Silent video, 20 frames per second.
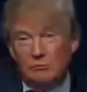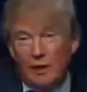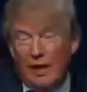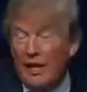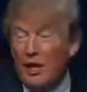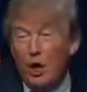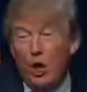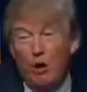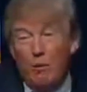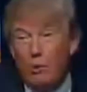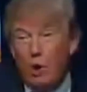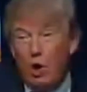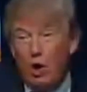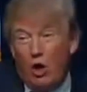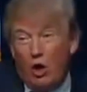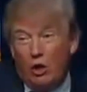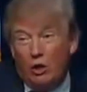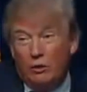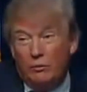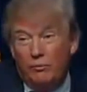I know them
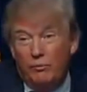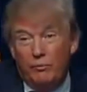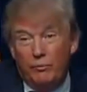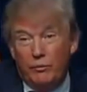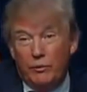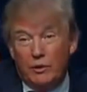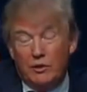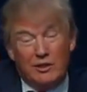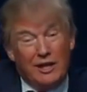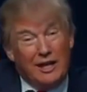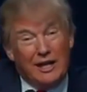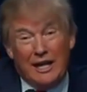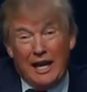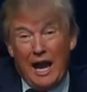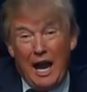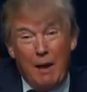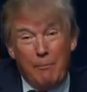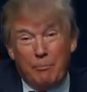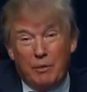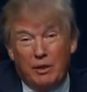all. It's not going to
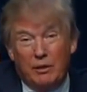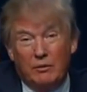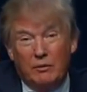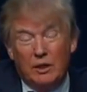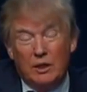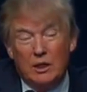happen.